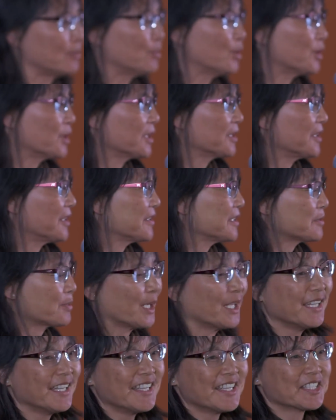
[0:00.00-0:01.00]
more and all these.
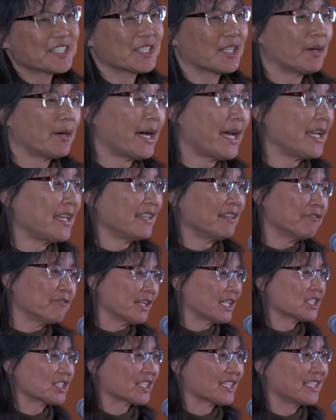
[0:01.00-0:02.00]
So I
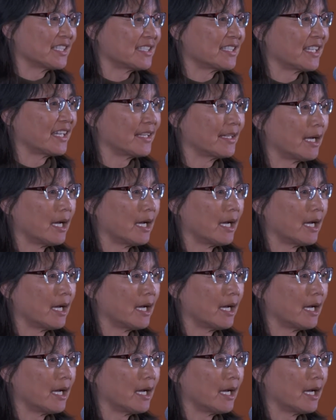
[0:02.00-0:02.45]
eventually said,